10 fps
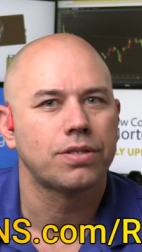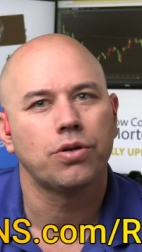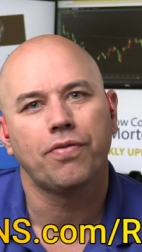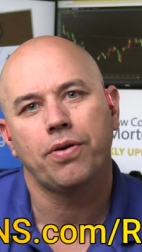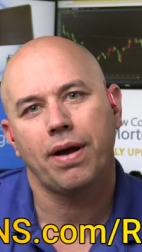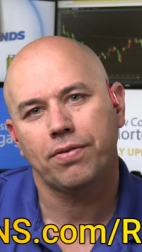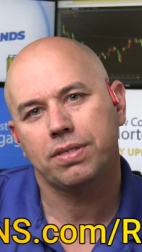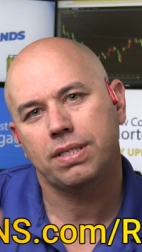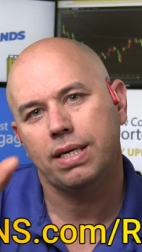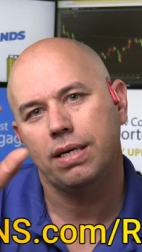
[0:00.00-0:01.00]
So if you ever
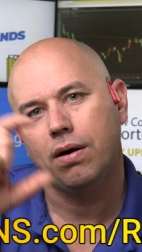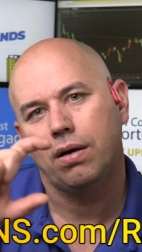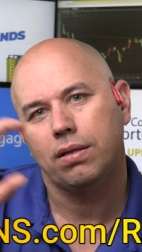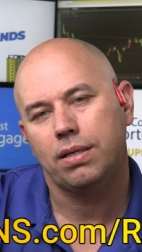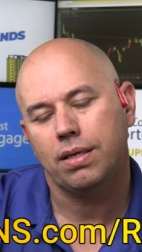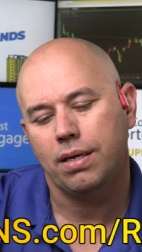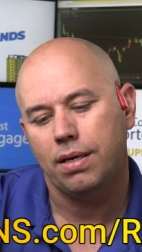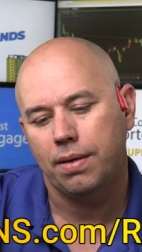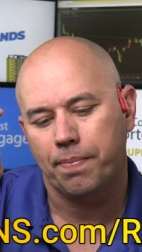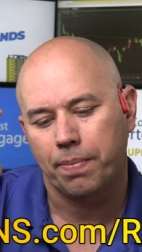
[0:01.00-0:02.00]
see on
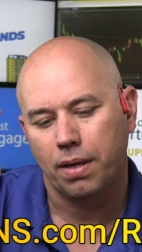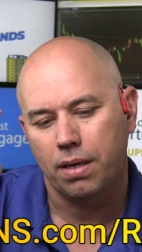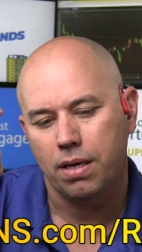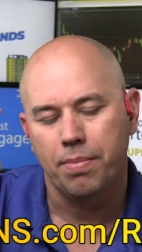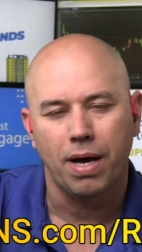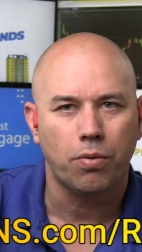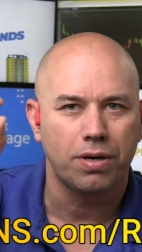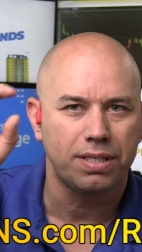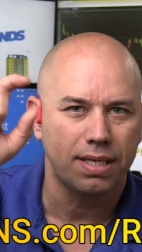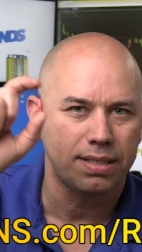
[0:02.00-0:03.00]
the email
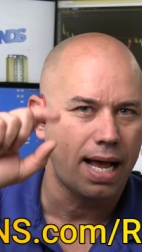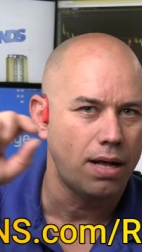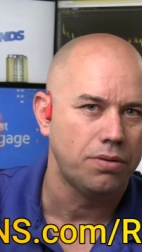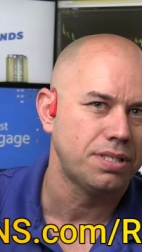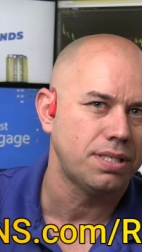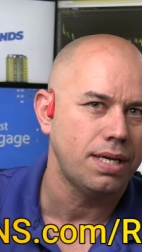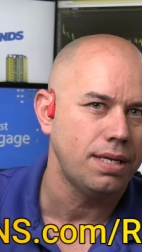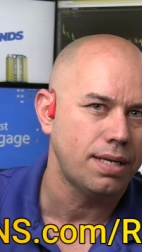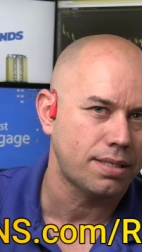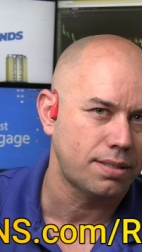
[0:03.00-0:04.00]
where it says
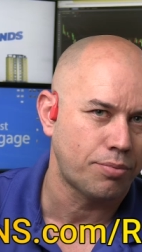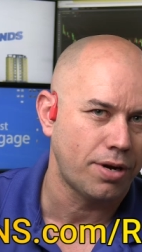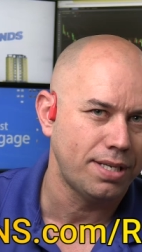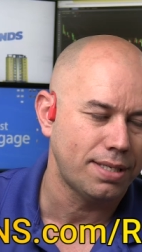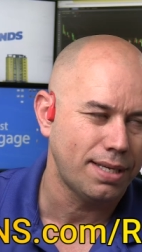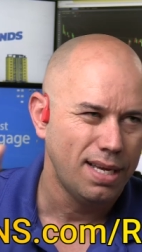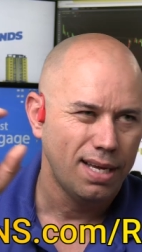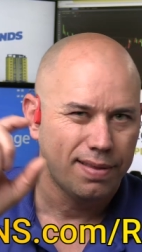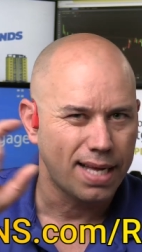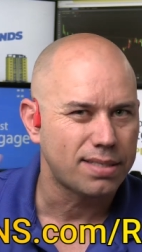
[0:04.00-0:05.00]
LC next to pricing,
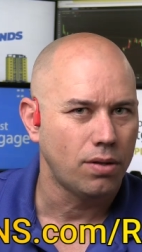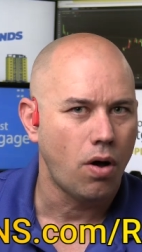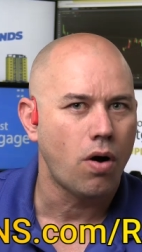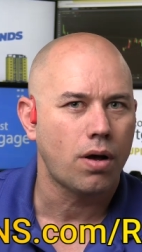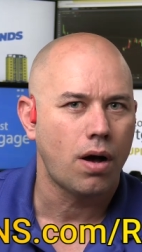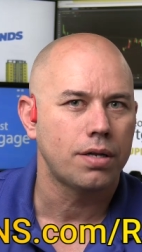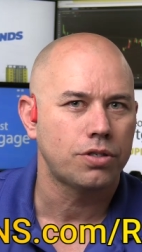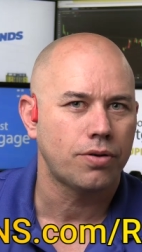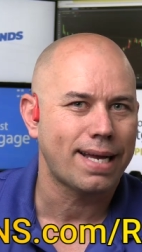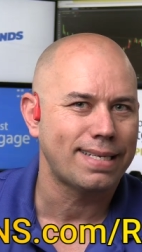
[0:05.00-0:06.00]
that's long
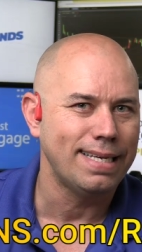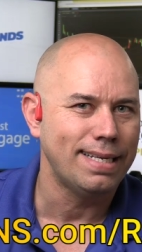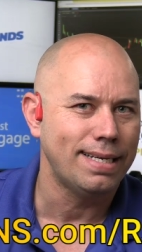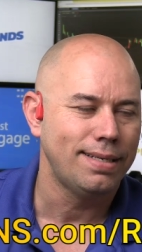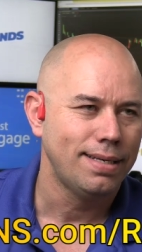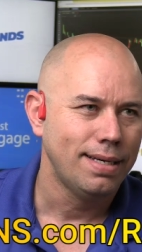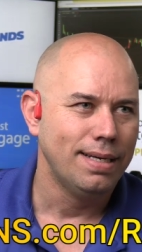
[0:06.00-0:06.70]
contract needed,